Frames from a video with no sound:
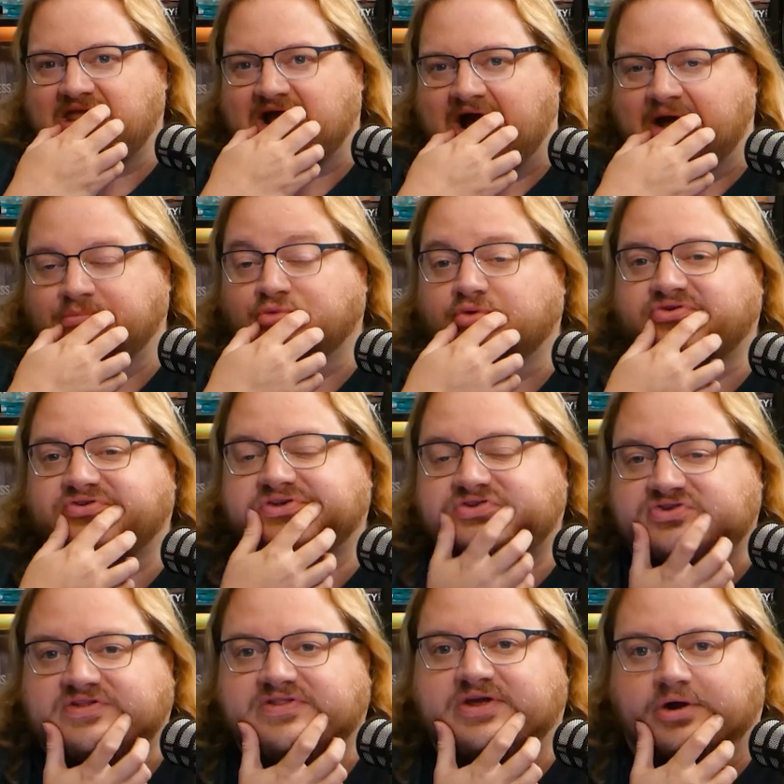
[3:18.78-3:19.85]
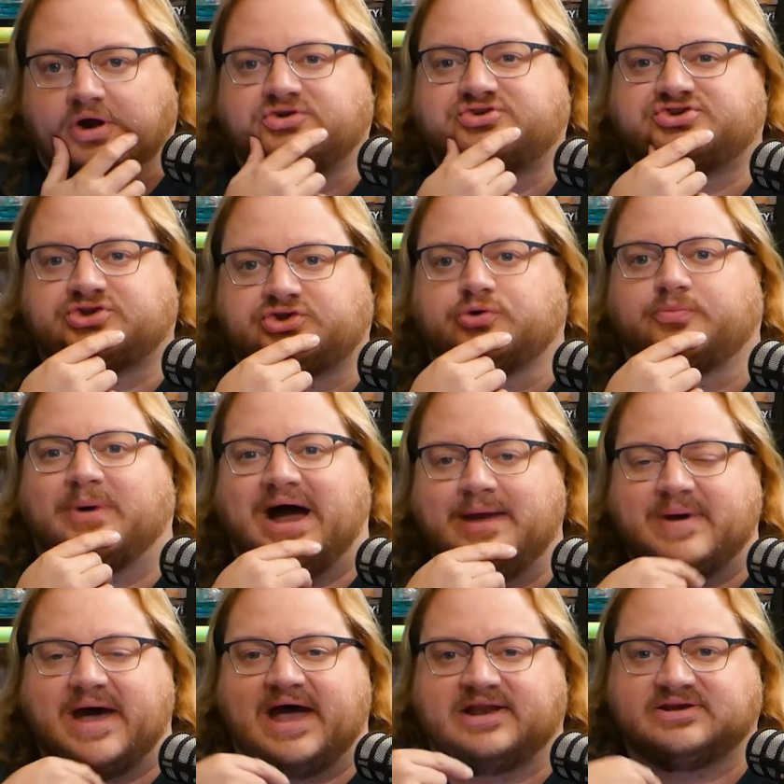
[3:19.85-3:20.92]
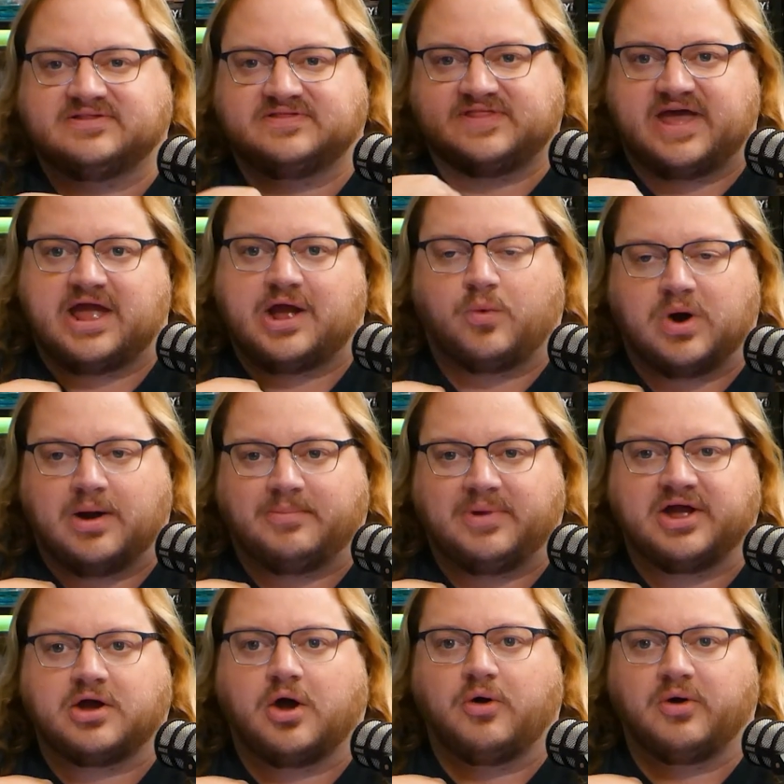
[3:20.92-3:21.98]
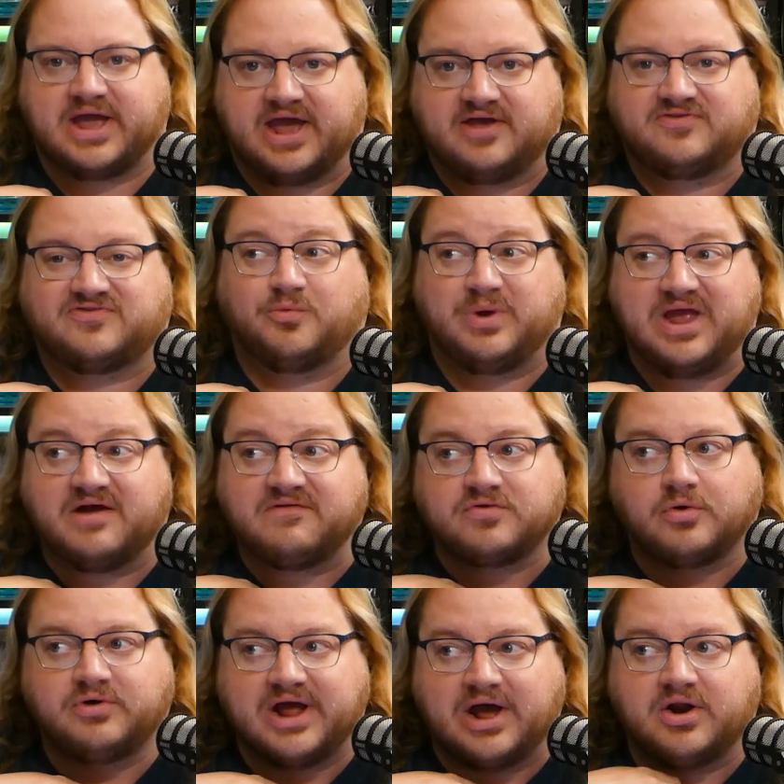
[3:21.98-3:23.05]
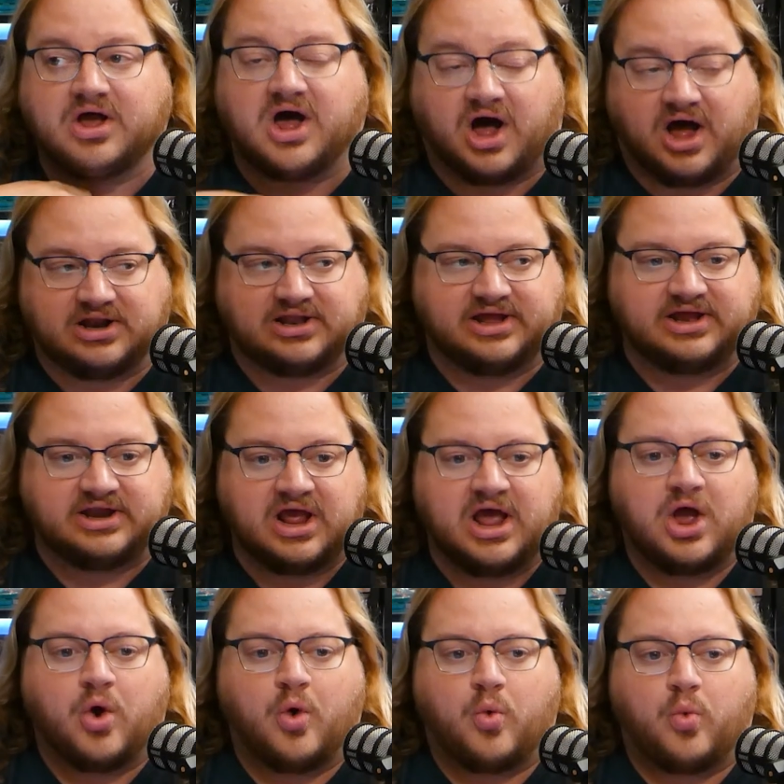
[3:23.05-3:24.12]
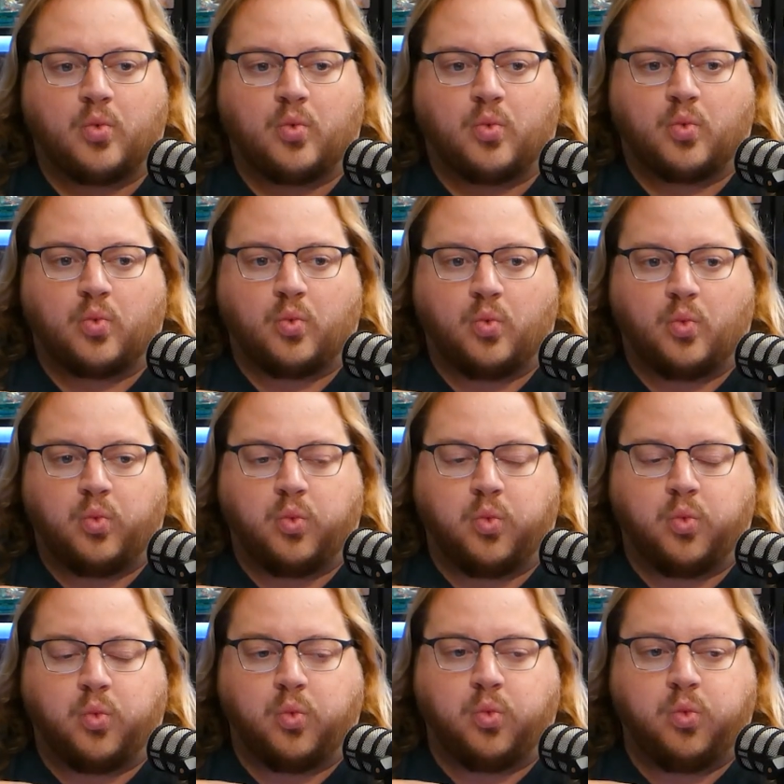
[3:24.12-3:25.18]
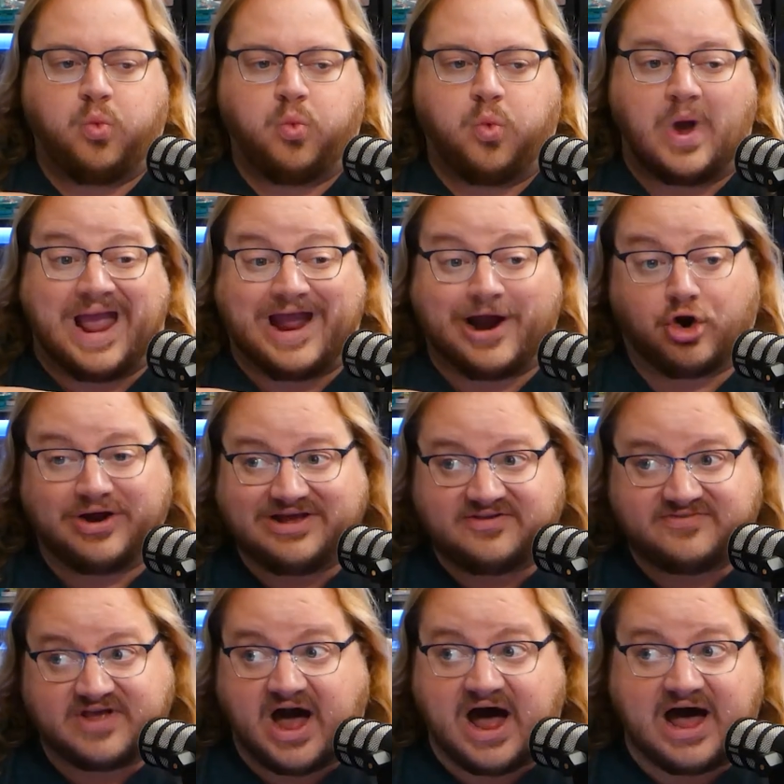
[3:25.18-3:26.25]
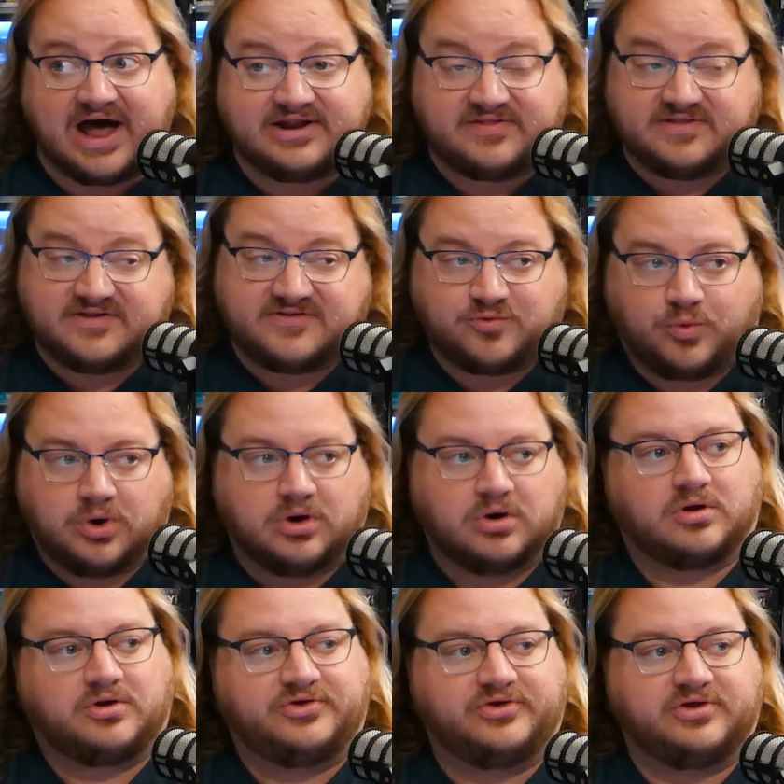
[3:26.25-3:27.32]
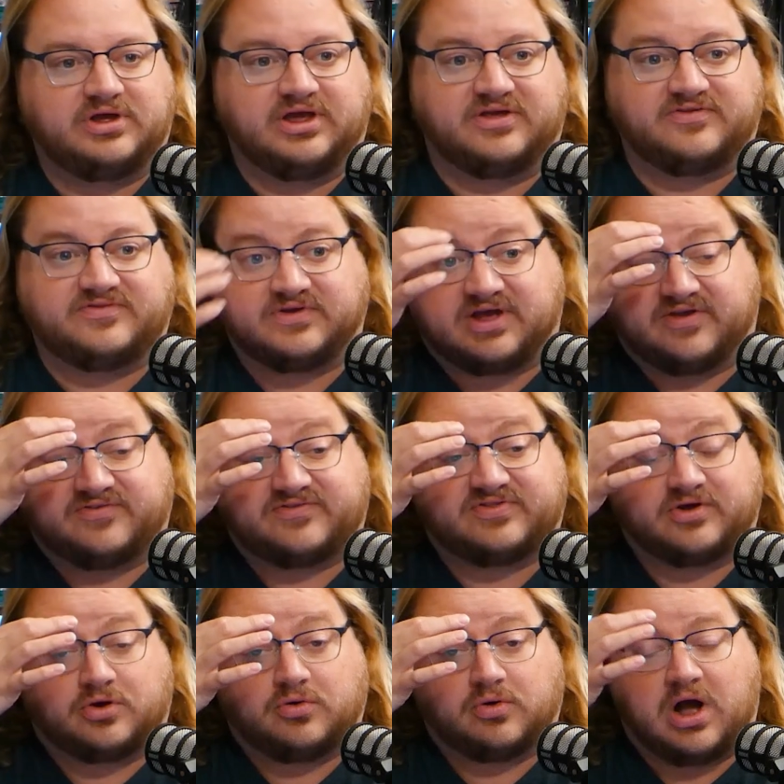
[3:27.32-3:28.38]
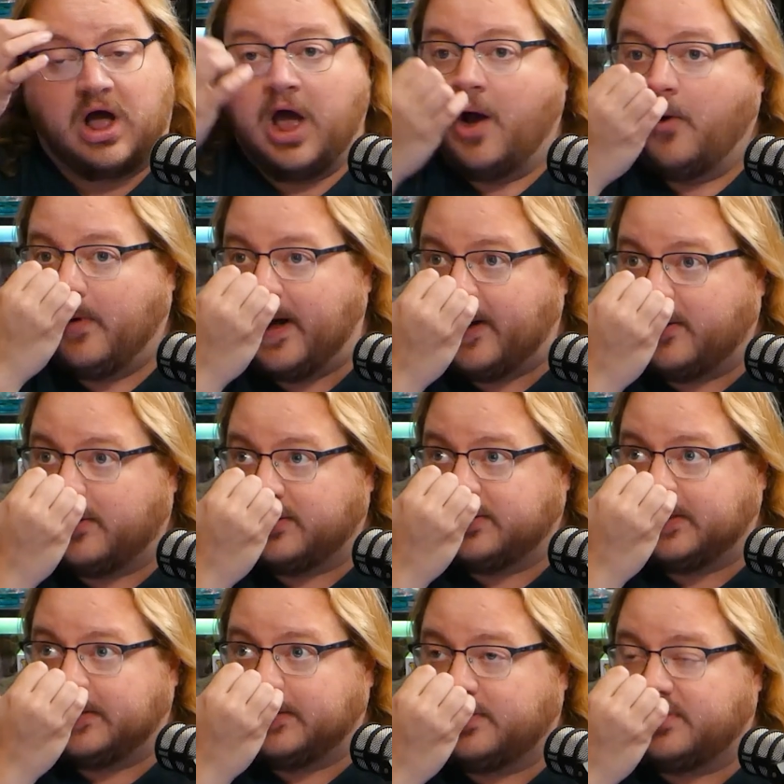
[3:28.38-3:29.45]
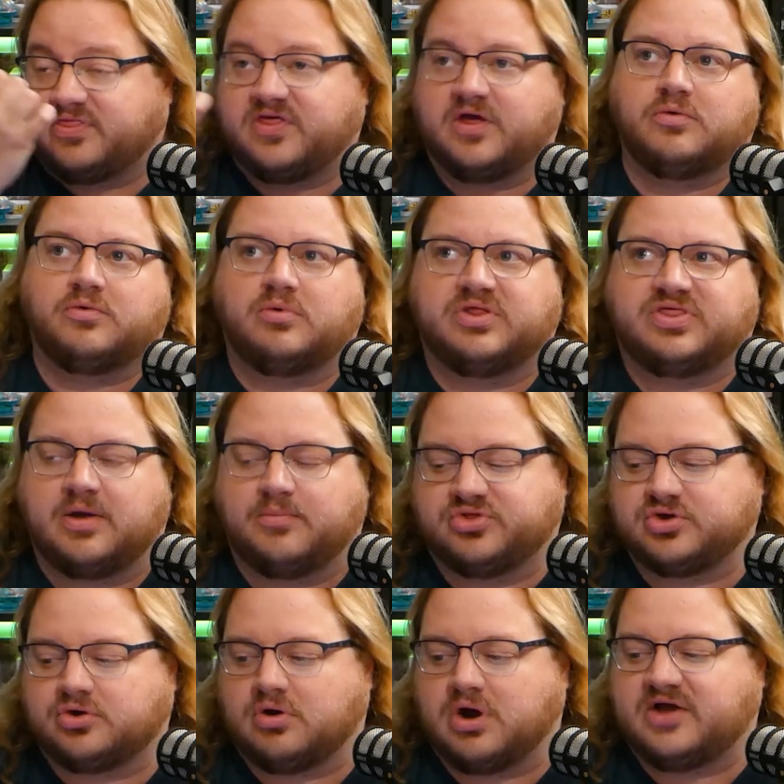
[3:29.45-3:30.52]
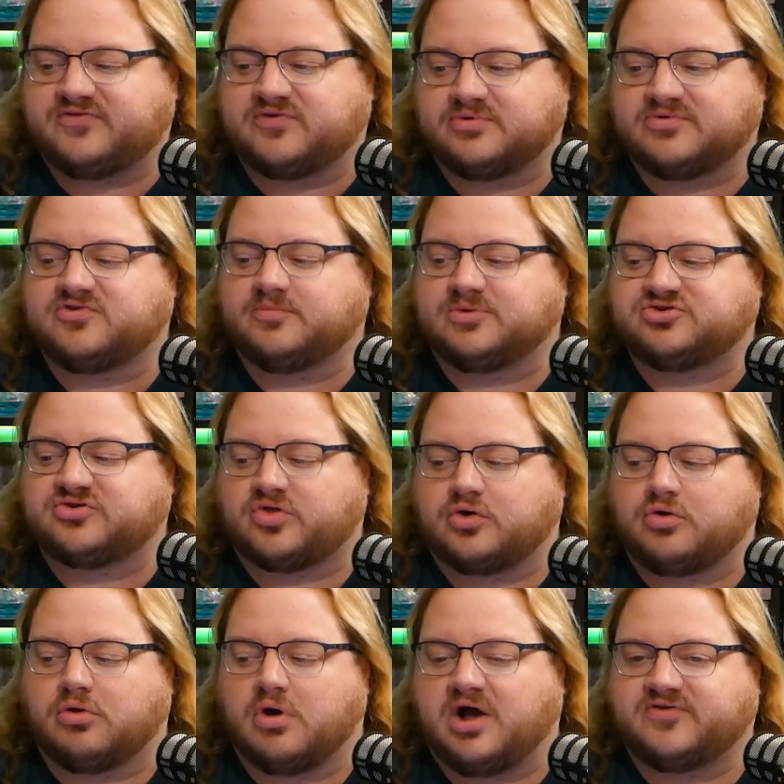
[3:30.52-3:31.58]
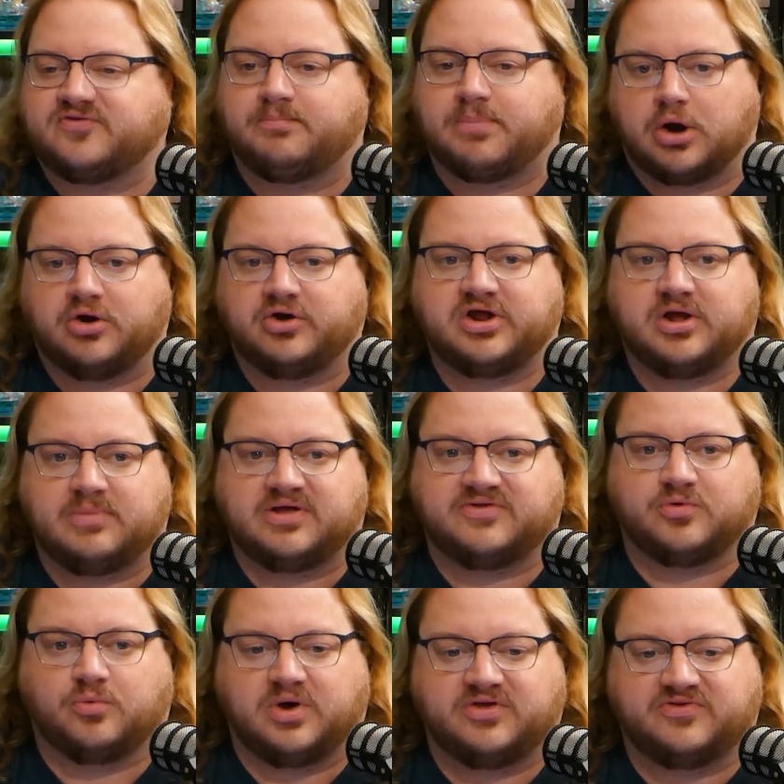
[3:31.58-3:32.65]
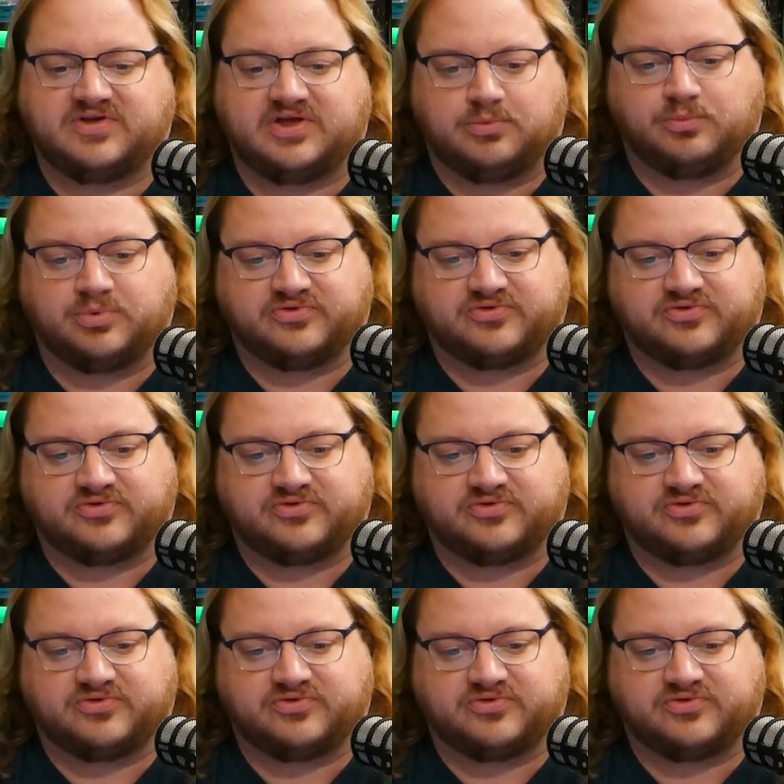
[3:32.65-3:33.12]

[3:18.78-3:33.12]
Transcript: I'm resisting the urge to do my patented thing where I'm like, okay, so we have thrown down a gauntlet. Mm-hmm where is God in this world is because the cross. Well, the the thing with him with the cross, it wasn't so much that the cross burned him as it was he was